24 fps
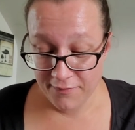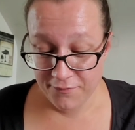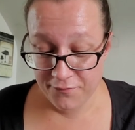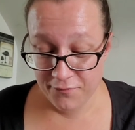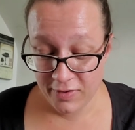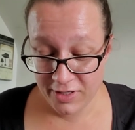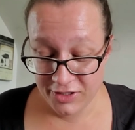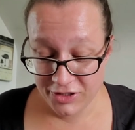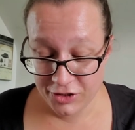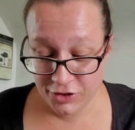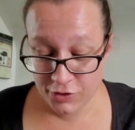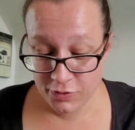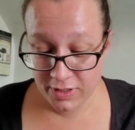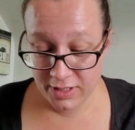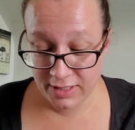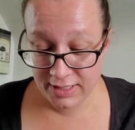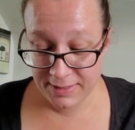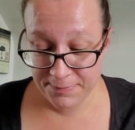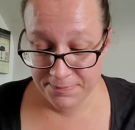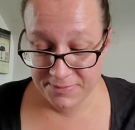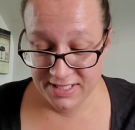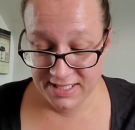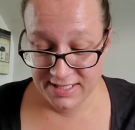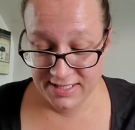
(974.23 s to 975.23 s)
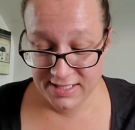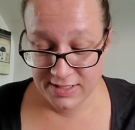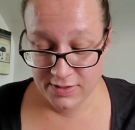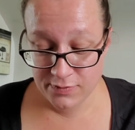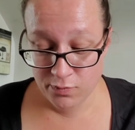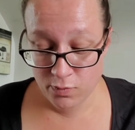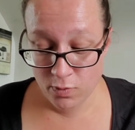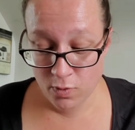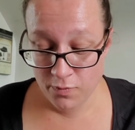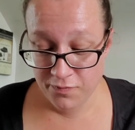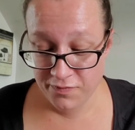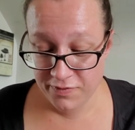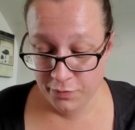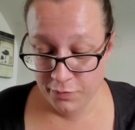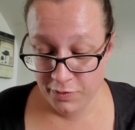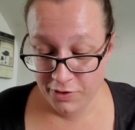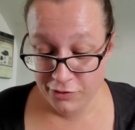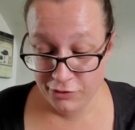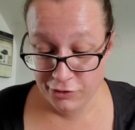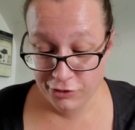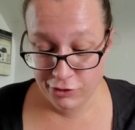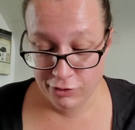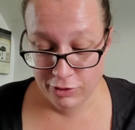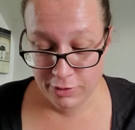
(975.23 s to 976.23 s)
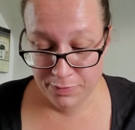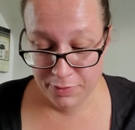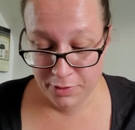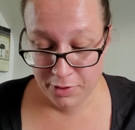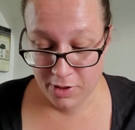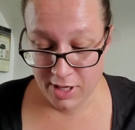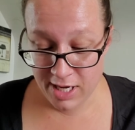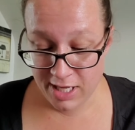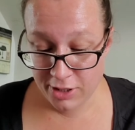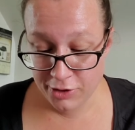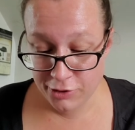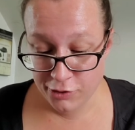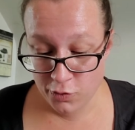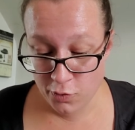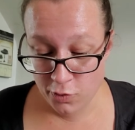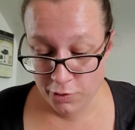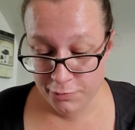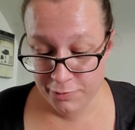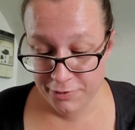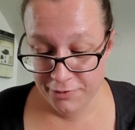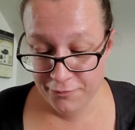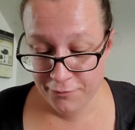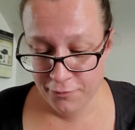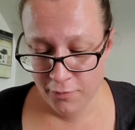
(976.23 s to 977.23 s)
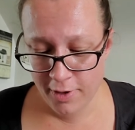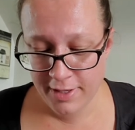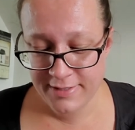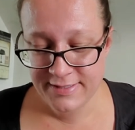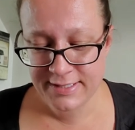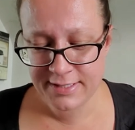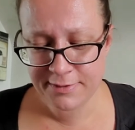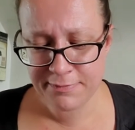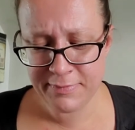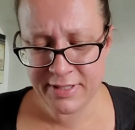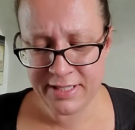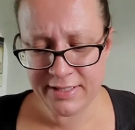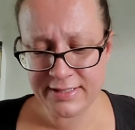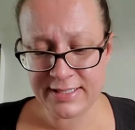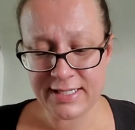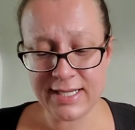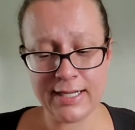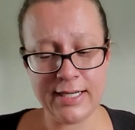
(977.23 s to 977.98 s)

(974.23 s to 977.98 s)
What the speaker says: Fresh eucalyptus is woven with juniper and adorned with frosted mint.